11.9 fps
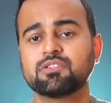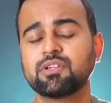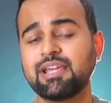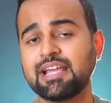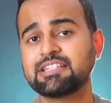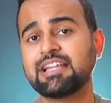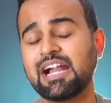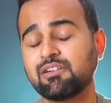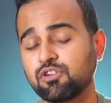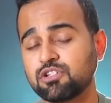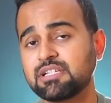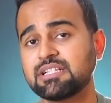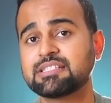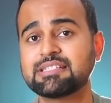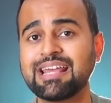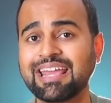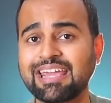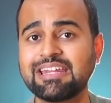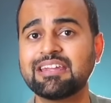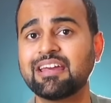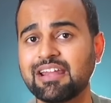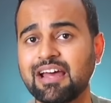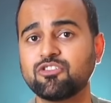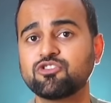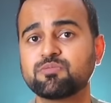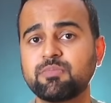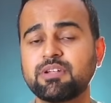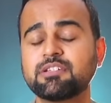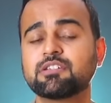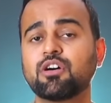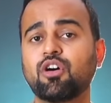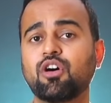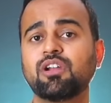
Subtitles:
yes, that was the second announcement all